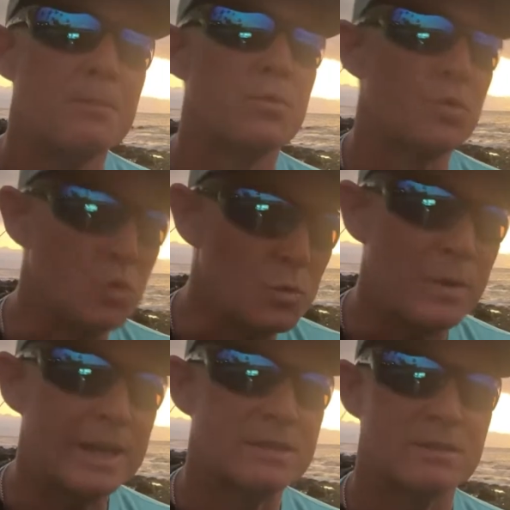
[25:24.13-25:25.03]
Room
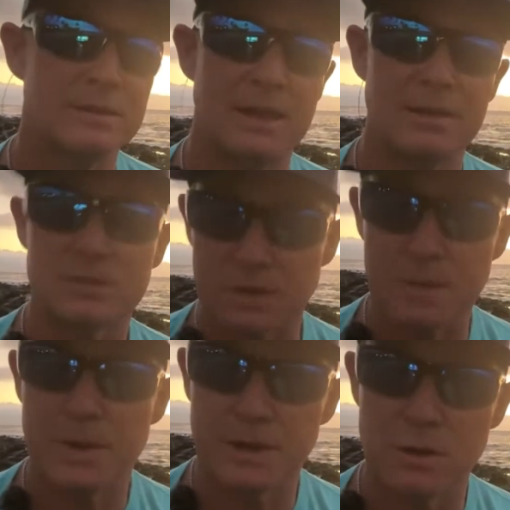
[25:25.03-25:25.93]
rates are down, so
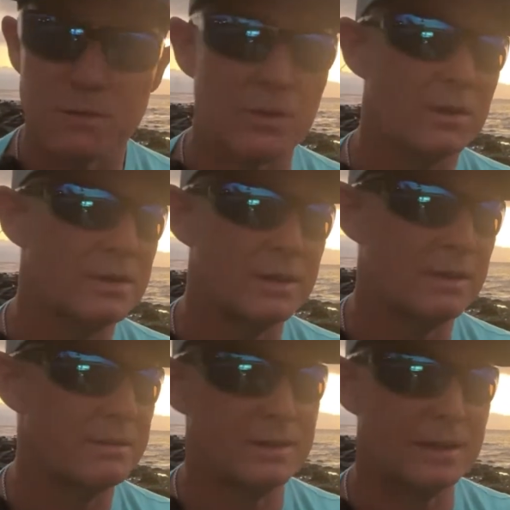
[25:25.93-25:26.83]
come on over,
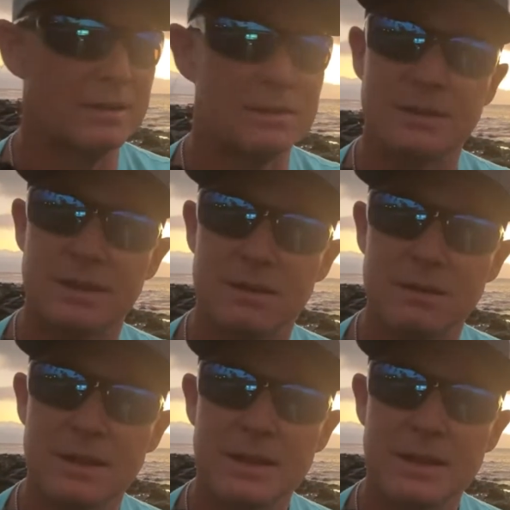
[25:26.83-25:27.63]
get a good deal.